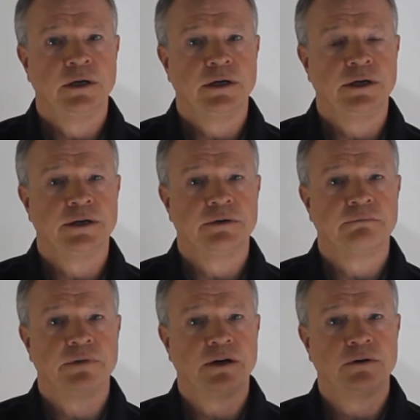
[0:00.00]

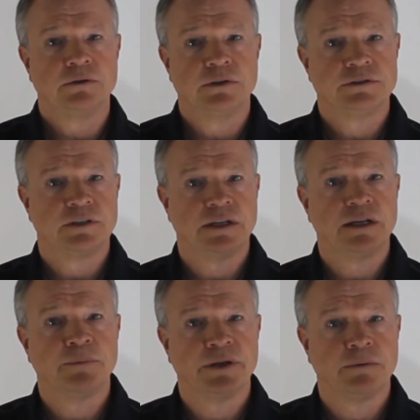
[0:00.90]
Now it's a little
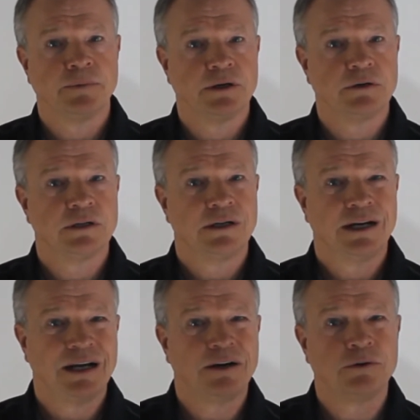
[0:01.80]
bit about
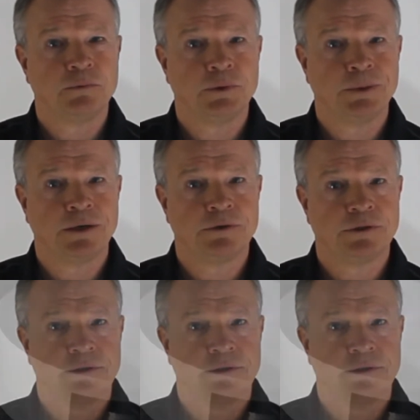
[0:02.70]
how do we mount it.